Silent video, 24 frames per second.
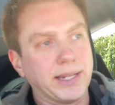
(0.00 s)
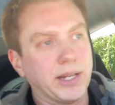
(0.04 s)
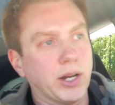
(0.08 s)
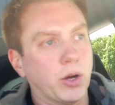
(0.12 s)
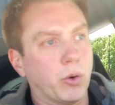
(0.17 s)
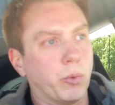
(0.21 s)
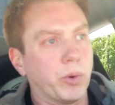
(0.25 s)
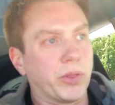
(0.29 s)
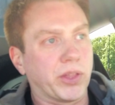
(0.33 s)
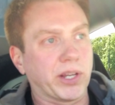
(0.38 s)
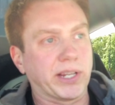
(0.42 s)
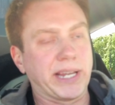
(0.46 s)
You
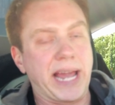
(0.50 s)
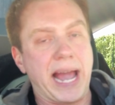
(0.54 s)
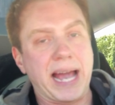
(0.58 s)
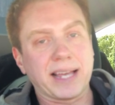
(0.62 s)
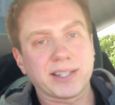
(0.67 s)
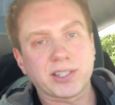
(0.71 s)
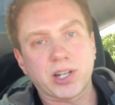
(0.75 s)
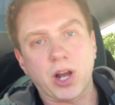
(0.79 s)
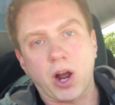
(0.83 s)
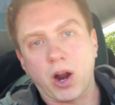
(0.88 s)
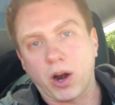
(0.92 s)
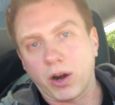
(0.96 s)
know, with a
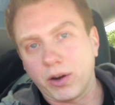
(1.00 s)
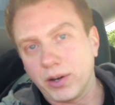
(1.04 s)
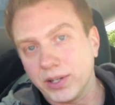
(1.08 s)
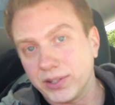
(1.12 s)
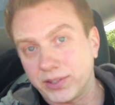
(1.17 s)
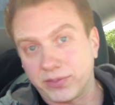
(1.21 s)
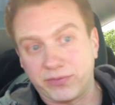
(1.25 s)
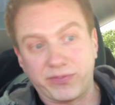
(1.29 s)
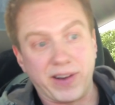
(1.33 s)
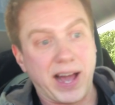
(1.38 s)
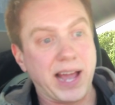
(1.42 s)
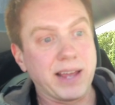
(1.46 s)
gas car,
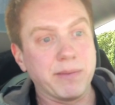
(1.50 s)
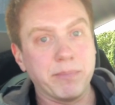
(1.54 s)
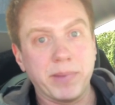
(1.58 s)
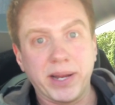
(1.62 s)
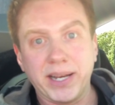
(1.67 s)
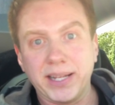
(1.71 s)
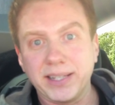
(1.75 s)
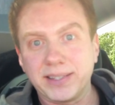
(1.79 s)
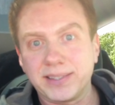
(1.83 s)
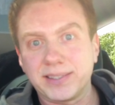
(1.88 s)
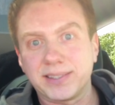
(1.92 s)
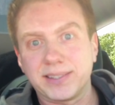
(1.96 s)
it's five
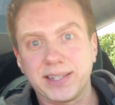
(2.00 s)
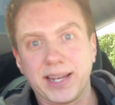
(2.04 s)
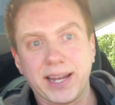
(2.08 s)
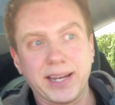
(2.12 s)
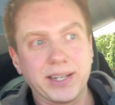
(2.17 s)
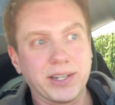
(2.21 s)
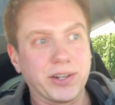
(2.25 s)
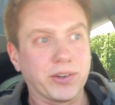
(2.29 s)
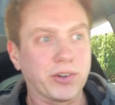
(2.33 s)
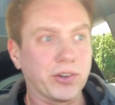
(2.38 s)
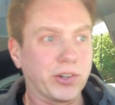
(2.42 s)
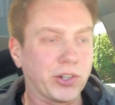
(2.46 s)
minutes
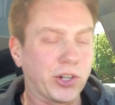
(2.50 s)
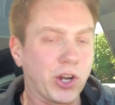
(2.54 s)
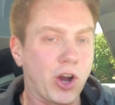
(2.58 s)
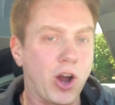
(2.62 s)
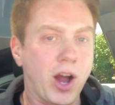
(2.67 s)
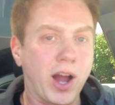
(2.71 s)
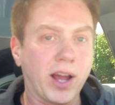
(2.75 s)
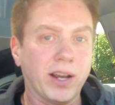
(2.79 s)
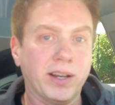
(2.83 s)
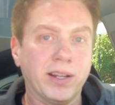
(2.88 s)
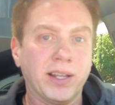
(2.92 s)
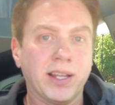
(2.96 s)
and you're
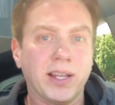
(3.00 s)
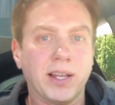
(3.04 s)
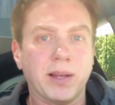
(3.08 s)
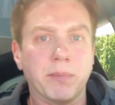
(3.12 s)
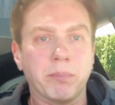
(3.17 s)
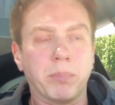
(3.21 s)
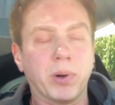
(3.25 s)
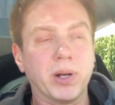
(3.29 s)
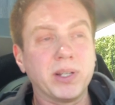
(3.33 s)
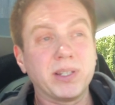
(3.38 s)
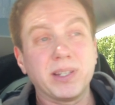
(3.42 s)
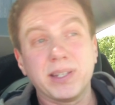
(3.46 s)
gone.
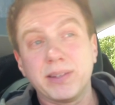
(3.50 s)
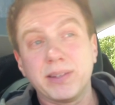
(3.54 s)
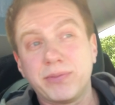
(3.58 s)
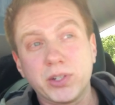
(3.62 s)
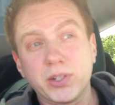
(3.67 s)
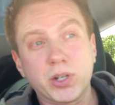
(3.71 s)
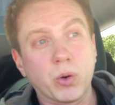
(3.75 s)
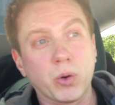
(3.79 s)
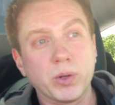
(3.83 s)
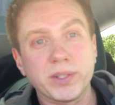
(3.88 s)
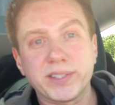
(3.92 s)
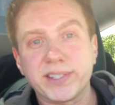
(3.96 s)
But
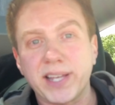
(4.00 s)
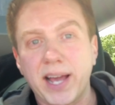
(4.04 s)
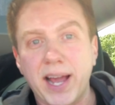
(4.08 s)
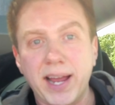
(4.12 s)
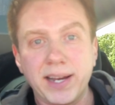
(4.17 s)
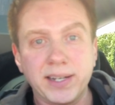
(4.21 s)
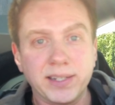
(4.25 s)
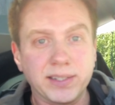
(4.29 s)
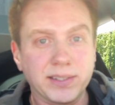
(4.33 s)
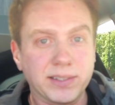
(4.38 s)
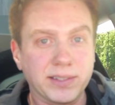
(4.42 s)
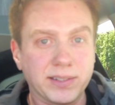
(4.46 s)
if you go
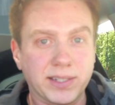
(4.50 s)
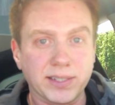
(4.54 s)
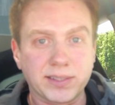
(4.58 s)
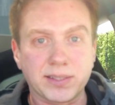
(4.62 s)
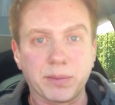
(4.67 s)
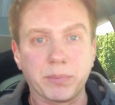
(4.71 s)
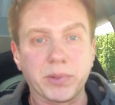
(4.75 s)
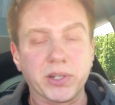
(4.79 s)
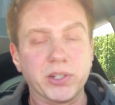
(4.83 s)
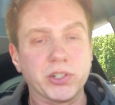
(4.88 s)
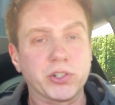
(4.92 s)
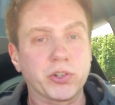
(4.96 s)
inside and get
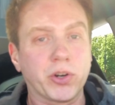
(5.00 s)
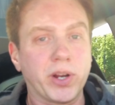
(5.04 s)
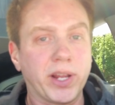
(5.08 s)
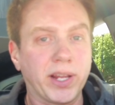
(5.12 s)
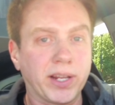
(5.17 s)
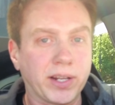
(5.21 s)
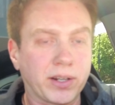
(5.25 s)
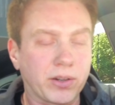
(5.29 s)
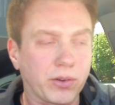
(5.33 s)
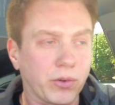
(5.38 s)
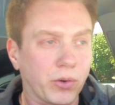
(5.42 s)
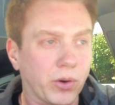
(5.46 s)
something to
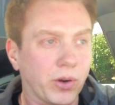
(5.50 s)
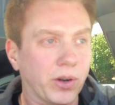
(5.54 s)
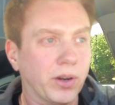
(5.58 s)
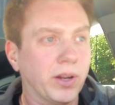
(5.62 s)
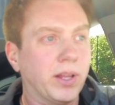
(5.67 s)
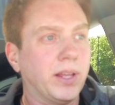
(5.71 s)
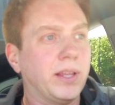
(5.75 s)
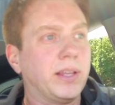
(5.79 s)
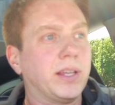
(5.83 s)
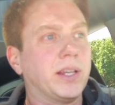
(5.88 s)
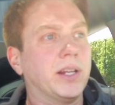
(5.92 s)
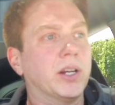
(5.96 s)
drink, or,
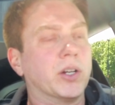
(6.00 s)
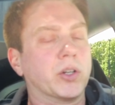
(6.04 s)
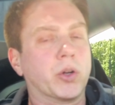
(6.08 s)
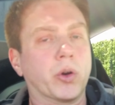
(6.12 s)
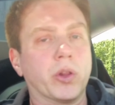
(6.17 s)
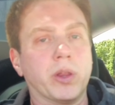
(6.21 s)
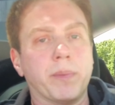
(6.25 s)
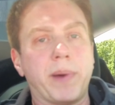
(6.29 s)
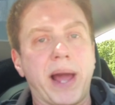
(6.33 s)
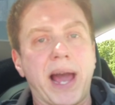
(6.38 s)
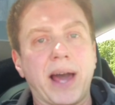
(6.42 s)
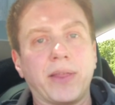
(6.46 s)
you know, go
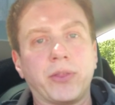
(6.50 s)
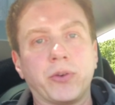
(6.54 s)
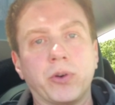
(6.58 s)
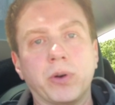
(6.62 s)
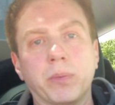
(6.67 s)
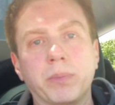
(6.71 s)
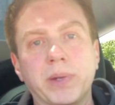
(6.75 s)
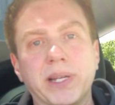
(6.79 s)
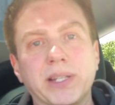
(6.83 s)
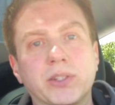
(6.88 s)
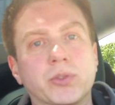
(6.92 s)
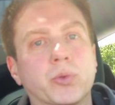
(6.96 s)
to the
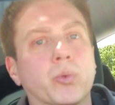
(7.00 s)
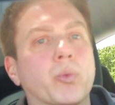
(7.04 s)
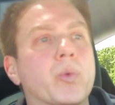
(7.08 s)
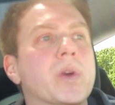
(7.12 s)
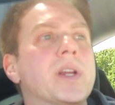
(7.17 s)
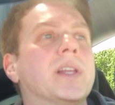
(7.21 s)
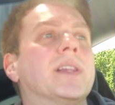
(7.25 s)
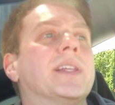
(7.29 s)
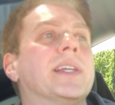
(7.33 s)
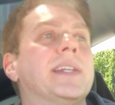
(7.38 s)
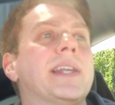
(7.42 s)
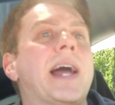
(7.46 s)
bathroom, it's
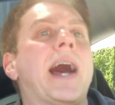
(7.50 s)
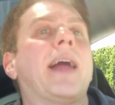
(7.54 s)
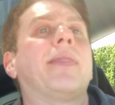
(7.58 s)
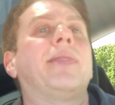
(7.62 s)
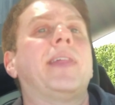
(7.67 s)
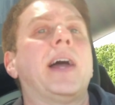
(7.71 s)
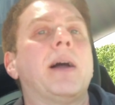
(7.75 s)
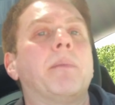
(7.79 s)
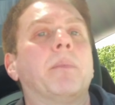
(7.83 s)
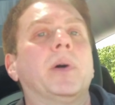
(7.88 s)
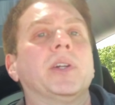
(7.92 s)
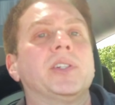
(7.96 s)
really
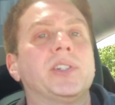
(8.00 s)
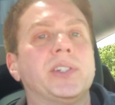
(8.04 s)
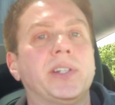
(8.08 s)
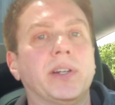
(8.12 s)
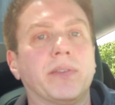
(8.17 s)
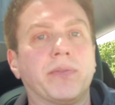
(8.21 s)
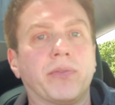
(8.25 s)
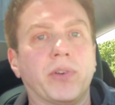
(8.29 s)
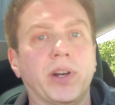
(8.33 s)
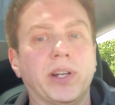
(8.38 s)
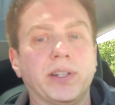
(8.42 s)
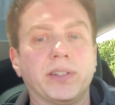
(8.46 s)
not that much
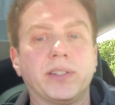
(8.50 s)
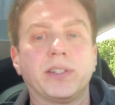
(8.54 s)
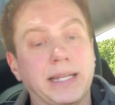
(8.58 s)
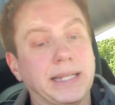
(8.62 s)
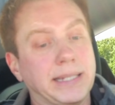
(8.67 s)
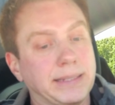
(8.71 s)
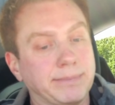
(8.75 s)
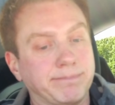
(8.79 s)
different.